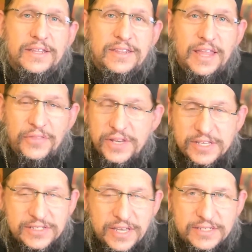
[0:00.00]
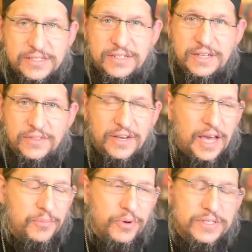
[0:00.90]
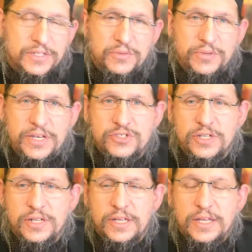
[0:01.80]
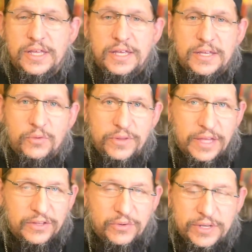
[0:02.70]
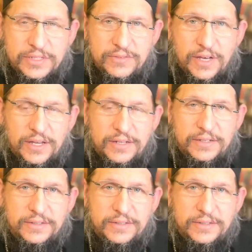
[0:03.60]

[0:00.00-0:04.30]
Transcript: Nothing exists, nothing operates in creation without the grace of God.